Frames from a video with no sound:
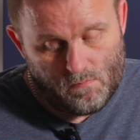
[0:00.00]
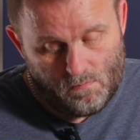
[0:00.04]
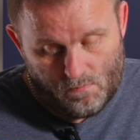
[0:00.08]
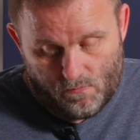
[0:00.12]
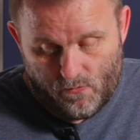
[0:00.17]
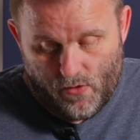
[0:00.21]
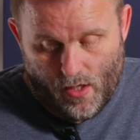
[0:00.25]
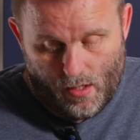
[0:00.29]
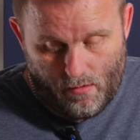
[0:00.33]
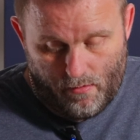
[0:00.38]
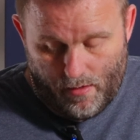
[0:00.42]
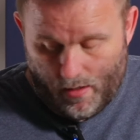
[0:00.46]

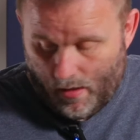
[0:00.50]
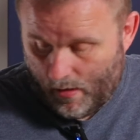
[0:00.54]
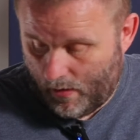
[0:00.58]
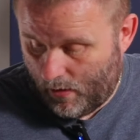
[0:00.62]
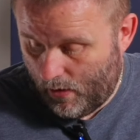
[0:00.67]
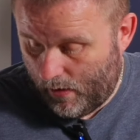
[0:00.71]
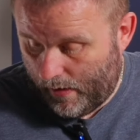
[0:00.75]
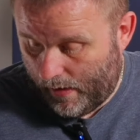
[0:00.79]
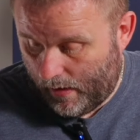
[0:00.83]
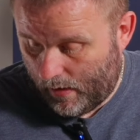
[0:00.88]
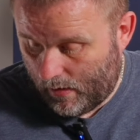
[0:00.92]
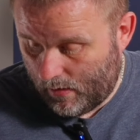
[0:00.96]
Very
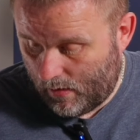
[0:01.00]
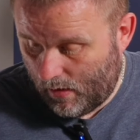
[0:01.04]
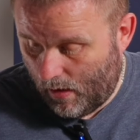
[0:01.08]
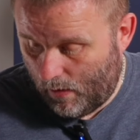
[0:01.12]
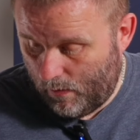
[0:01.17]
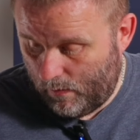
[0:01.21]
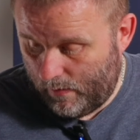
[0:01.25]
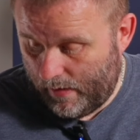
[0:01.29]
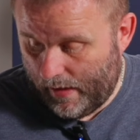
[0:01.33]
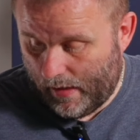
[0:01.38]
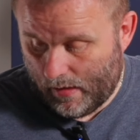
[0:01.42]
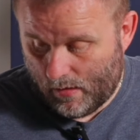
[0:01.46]
iconic. So
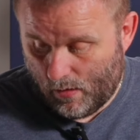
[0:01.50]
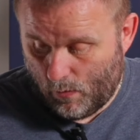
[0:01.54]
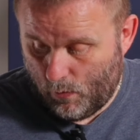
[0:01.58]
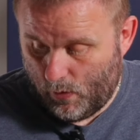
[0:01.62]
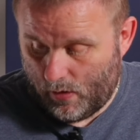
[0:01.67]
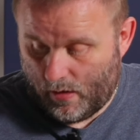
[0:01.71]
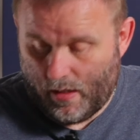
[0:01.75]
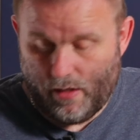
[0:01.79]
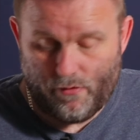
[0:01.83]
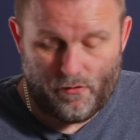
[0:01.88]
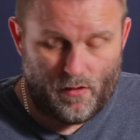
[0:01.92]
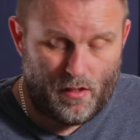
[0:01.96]
yes, I
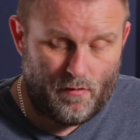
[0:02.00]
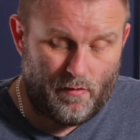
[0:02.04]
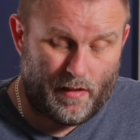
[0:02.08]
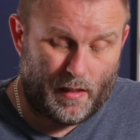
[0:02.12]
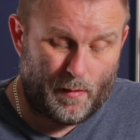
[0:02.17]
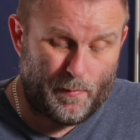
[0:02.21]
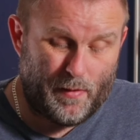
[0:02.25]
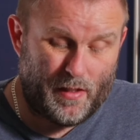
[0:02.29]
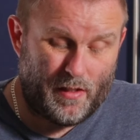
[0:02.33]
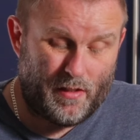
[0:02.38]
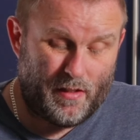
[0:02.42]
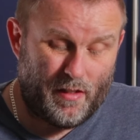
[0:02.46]
would definitely
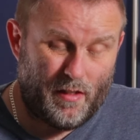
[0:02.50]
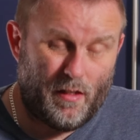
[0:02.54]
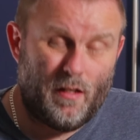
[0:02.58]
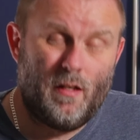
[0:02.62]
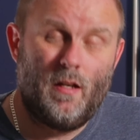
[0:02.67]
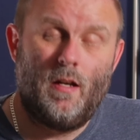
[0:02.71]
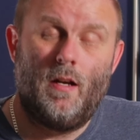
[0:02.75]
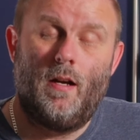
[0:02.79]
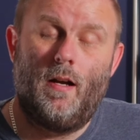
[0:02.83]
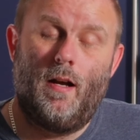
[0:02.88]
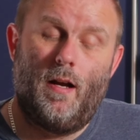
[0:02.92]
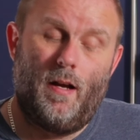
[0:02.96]
recommend it.
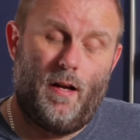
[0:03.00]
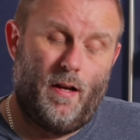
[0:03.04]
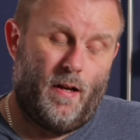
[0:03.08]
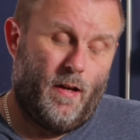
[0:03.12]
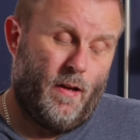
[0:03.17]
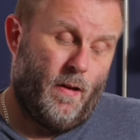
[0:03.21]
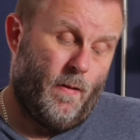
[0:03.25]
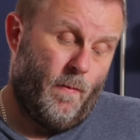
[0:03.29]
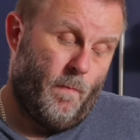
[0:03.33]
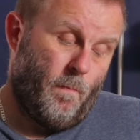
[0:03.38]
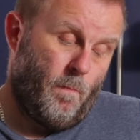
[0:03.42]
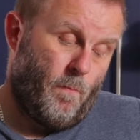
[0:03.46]

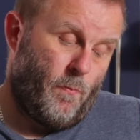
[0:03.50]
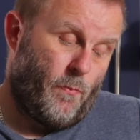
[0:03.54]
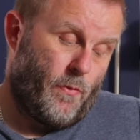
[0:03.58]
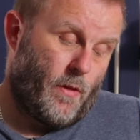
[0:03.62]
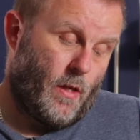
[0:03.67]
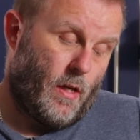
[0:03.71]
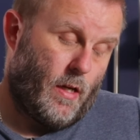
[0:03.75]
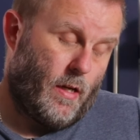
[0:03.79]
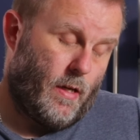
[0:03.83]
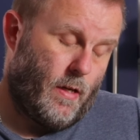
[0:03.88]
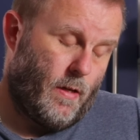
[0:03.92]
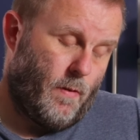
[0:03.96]

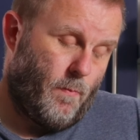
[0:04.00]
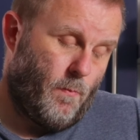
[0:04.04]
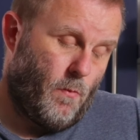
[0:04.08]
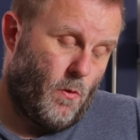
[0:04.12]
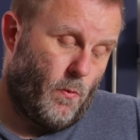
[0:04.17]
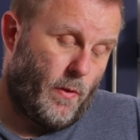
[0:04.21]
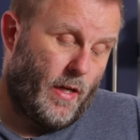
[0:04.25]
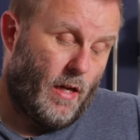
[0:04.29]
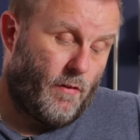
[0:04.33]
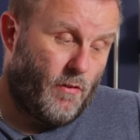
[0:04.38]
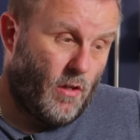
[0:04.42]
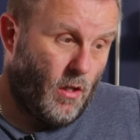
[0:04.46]

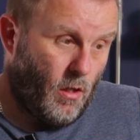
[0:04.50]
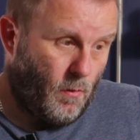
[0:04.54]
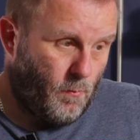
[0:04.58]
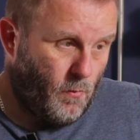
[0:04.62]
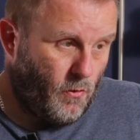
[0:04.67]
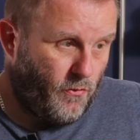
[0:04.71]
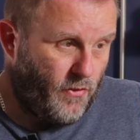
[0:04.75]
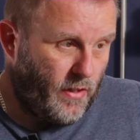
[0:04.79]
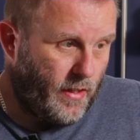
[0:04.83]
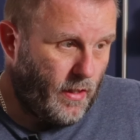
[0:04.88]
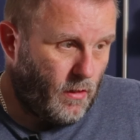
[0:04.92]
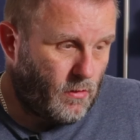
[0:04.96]
We have a lot
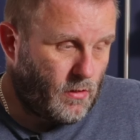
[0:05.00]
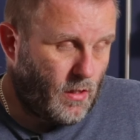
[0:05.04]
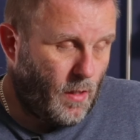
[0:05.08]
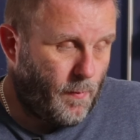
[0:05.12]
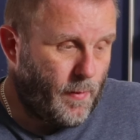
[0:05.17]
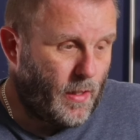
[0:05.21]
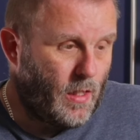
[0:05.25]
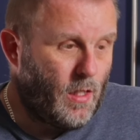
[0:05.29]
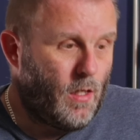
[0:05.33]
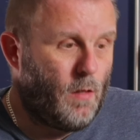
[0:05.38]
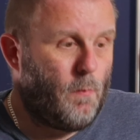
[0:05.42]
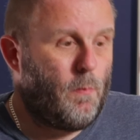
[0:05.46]
more videos
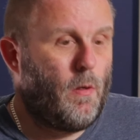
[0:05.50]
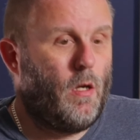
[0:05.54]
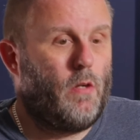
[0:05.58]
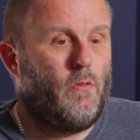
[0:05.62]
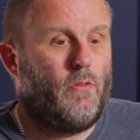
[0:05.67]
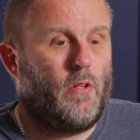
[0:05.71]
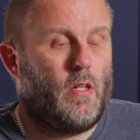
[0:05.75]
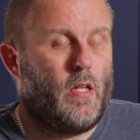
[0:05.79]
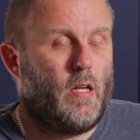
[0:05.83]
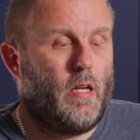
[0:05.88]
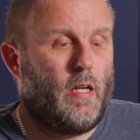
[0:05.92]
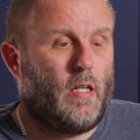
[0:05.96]
coming up
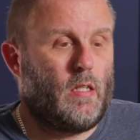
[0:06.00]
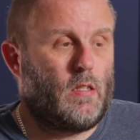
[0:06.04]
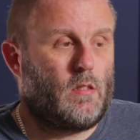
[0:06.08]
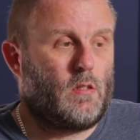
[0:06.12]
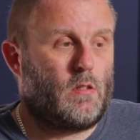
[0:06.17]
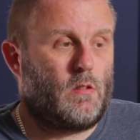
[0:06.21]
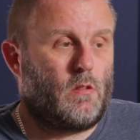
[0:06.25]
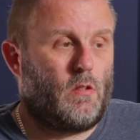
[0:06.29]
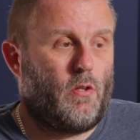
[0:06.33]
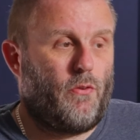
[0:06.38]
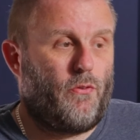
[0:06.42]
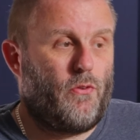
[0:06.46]
over the
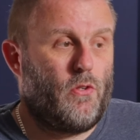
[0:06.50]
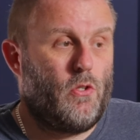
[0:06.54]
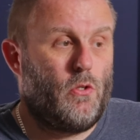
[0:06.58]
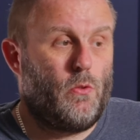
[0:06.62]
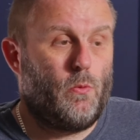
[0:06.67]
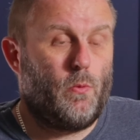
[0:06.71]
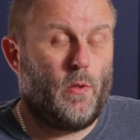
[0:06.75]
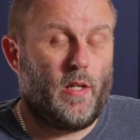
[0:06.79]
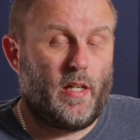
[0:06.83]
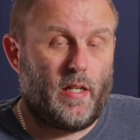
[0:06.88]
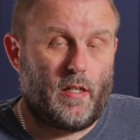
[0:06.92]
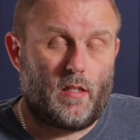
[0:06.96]
next few
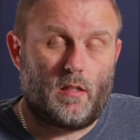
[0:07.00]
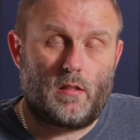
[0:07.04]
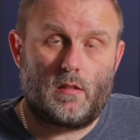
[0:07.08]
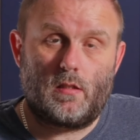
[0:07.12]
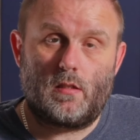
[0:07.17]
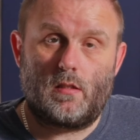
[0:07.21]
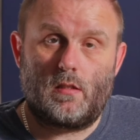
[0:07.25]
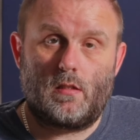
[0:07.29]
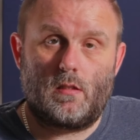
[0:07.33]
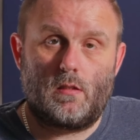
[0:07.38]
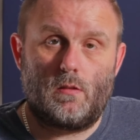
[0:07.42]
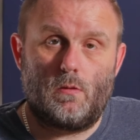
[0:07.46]

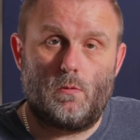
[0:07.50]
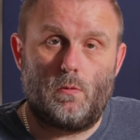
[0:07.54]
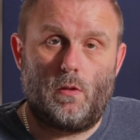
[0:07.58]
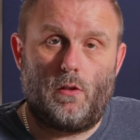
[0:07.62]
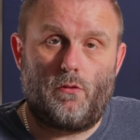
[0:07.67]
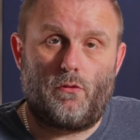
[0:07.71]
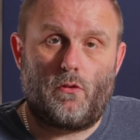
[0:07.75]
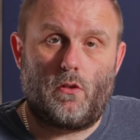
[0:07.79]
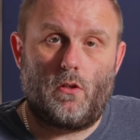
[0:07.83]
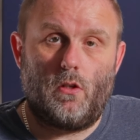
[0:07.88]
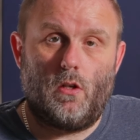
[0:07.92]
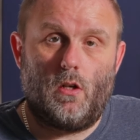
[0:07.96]
weeks.
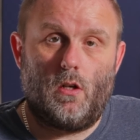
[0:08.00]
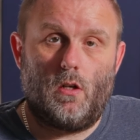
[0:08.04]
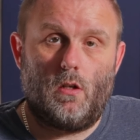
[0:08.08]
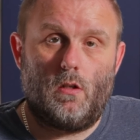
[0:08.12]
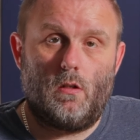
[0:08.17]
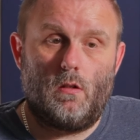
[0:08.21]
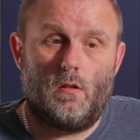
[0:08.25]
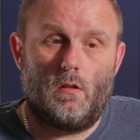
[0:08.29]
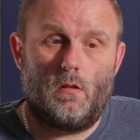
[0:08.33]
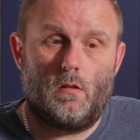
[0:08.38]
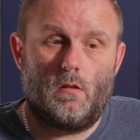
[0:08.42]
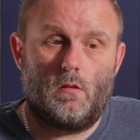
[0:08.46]
We've got
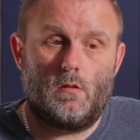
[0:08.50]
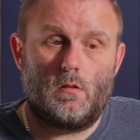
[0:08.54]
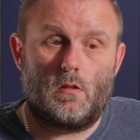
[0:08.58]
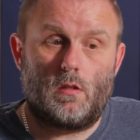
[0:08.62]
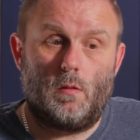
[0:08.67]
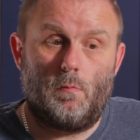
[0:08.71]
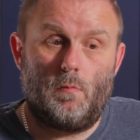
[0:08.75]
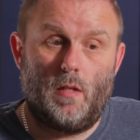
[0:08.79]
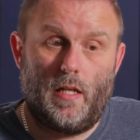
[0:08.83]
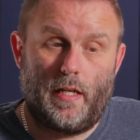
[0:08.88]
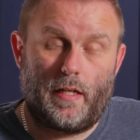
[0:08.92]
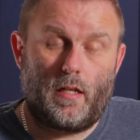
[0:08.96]

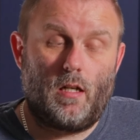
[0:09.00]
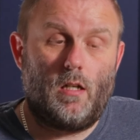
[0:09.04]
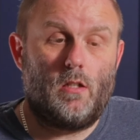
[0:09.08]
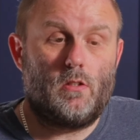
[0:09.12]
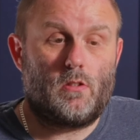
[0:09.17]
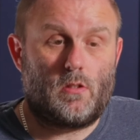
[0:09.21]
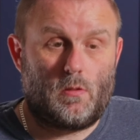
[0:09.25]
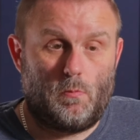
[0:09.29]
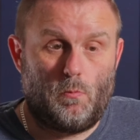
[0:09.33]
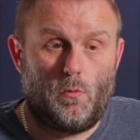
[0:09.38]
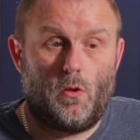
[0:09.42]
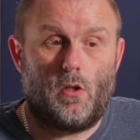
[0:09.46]
some Legos,
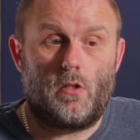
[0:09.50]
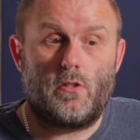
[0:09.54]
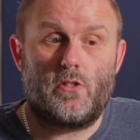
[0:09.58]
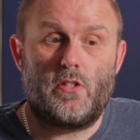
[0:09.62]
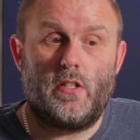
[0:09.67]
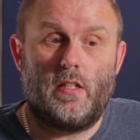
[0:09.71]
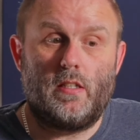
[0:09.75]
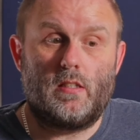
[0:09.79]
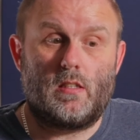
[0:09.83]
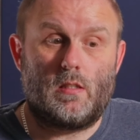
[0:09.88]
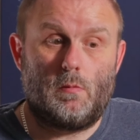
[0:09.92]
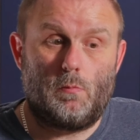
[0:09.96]
some
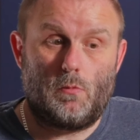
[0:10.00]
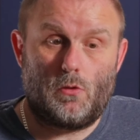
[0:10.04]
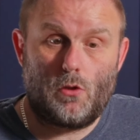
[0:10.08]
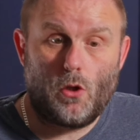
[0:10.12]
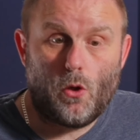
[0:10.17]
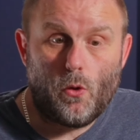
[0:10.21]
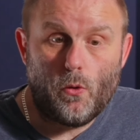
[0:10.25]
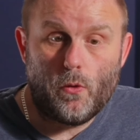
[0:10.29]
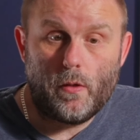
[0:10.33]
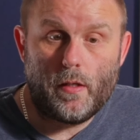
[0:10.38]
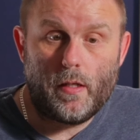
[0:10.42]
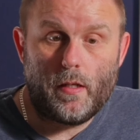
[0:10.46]
watches, some
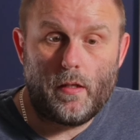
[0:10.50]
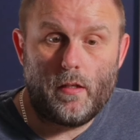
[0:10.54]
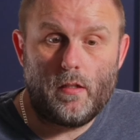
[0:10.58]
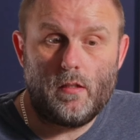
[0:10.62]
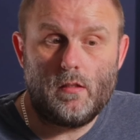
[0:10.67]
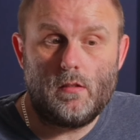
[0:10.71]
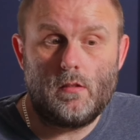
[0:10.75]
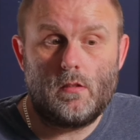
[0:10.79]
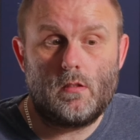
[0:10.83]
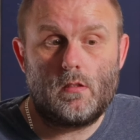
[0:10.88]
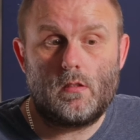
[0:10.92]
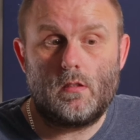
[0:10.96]

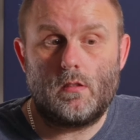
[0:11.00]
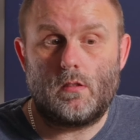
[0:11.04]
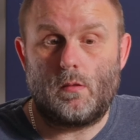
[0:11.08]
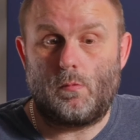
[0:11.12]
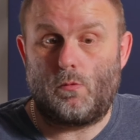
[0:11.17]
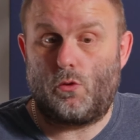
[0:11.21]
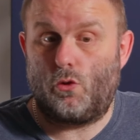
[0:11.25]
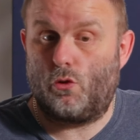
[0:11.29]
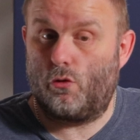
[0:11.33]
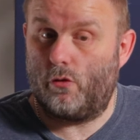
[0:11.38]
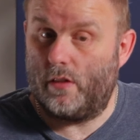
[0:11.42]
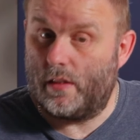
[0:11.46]
toys, some
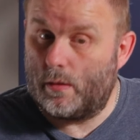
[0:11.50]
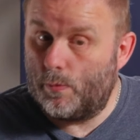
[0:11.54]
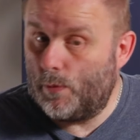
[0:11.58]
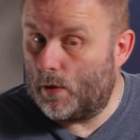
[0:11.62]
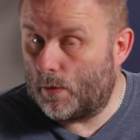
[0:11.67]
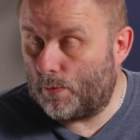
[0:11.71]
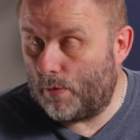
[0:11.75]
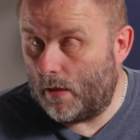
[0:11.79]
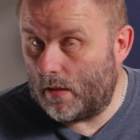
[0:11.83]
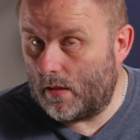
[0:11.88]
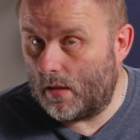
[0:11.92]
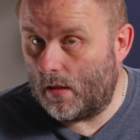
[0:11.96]
Christmas
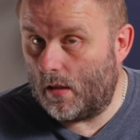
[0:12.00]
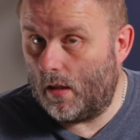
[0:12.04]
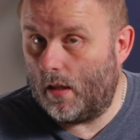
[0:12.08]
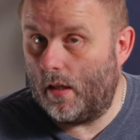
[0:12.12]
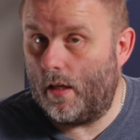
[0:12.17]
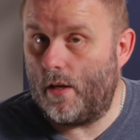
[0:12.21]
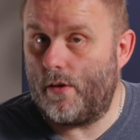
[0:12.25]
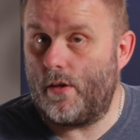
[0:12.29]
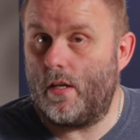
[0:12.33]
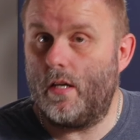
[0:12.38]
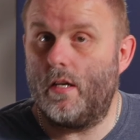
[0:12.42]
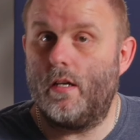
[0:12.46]
present
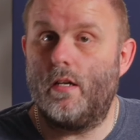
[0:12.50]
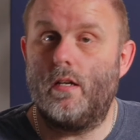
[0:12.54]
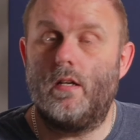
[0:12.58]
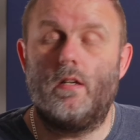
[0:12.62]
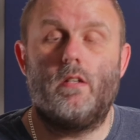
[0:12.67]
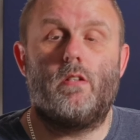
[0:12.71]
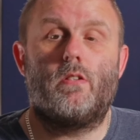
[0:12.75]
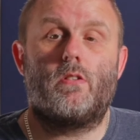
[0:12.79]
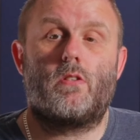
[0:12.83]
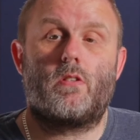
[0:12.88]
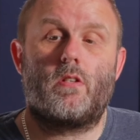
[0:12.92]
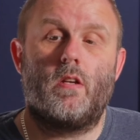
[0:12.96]

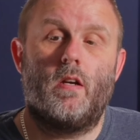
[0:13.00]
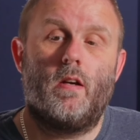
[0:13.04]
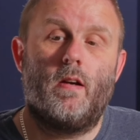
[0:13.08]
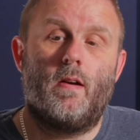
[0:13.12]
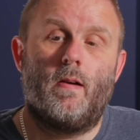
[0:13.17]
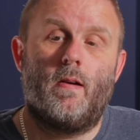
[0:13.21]
ideas.